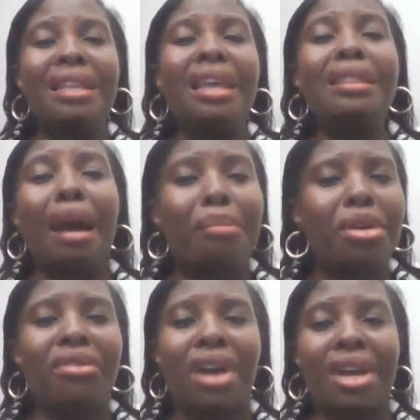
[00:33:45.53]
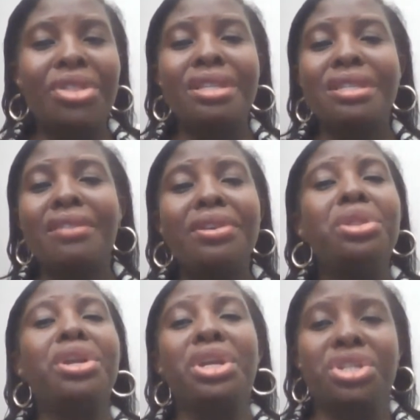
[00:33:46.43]
in a number of countries,
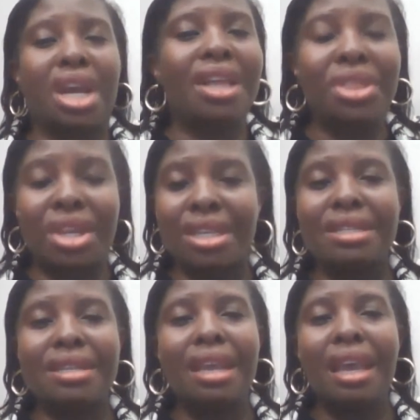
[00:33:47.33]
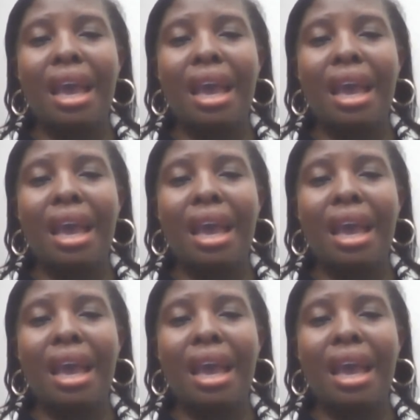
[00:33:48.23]
even rich countries,